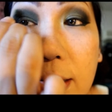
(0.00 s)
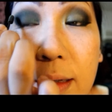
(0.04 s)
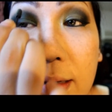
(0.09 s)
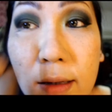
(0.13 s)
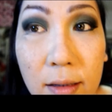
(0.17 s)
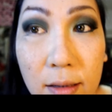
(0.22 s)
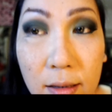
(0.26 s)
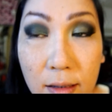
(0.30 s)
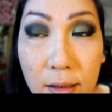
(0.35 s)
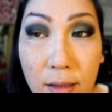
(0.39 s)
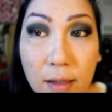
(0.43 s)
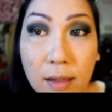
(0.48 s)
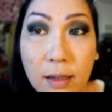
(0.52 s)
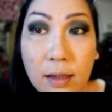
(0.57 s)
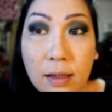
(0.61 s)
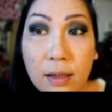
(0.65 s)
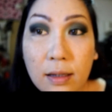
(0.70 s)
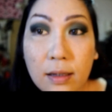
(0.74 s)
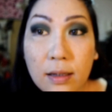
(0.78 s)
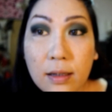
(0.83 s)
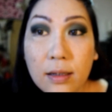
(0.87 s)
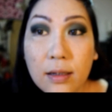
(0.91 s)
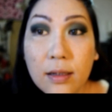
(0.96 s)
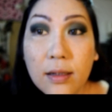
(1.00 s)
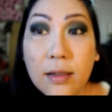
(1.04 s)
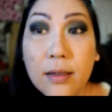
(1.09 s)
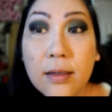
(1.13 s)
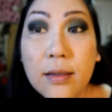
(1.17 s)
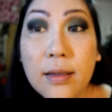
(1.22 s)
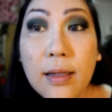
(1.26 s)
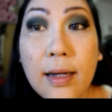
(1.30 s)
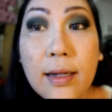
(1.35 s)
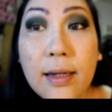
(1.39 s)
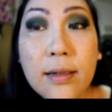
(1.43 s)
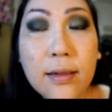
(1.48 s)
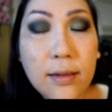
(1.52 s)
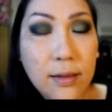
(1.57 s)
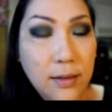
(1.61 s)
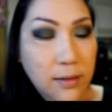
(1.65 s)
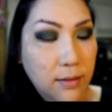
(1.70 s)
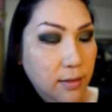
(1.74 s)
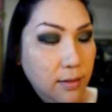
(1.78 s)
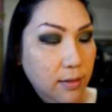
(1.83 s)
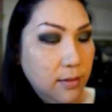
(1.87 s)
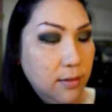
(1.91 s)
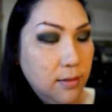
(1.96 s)
Okay, like that,
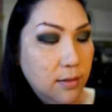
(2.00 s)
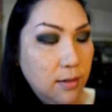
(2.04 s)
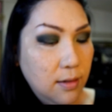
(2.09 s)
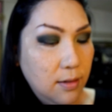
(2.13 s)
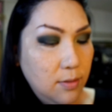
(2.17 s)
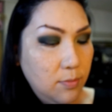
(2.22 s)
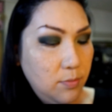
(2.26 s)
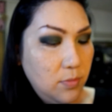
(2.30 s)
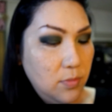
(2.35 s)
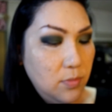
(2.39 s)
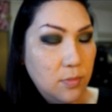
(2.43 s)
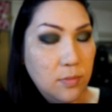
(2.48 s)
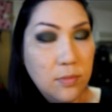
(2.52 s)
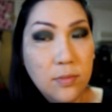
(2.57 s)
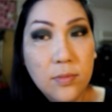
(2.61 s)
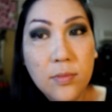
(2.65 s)
and then